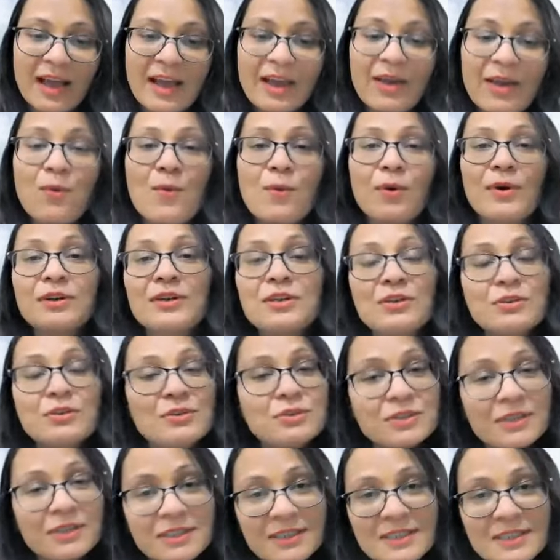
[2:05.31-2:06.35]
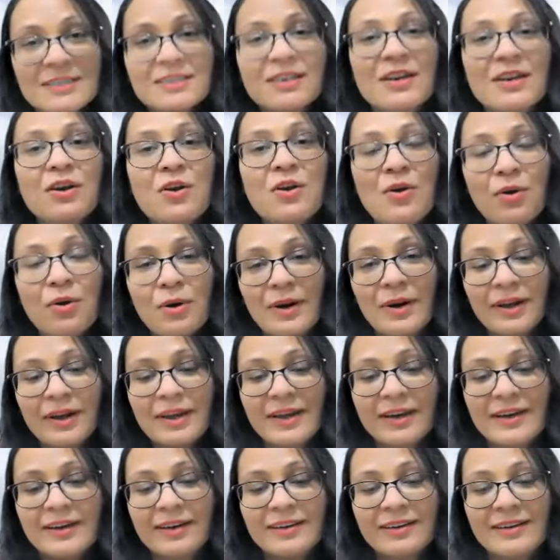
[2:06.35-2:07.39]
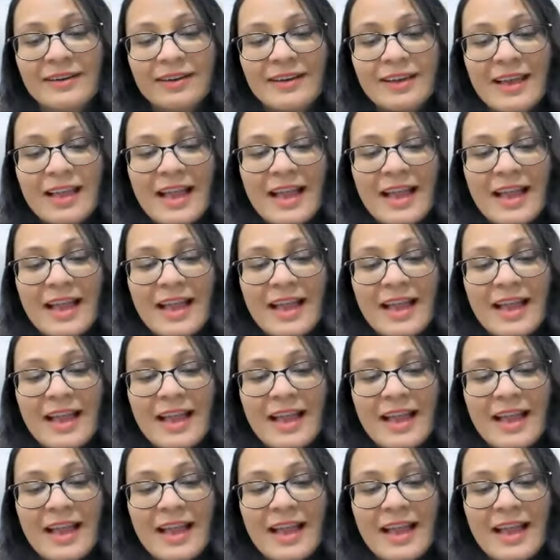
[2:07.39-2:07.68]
I want you to just go ahead